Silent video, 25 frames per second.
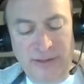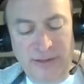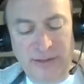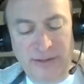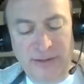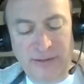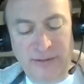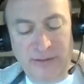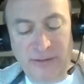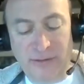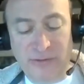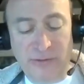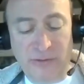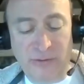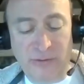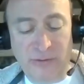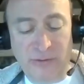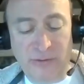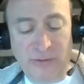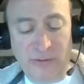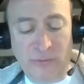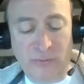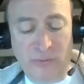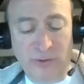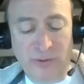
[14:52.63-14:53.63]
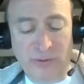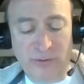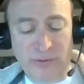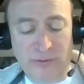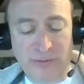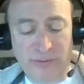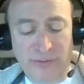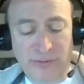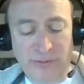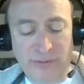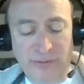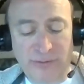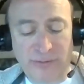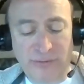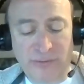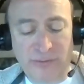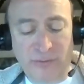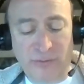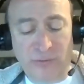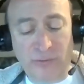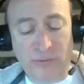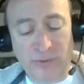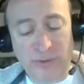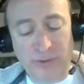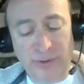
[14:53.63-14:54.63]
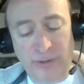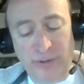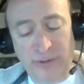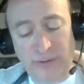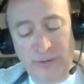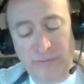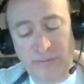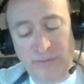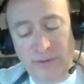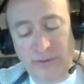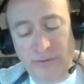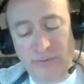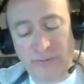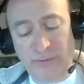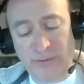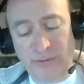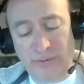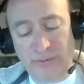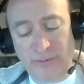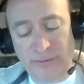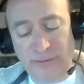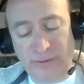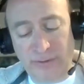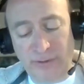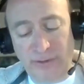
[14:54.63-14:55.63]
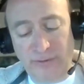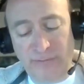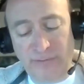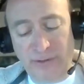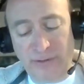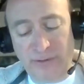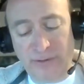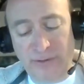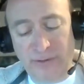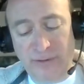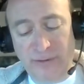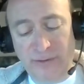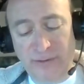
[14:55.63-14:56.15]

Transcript: there's no world or individual, jiva,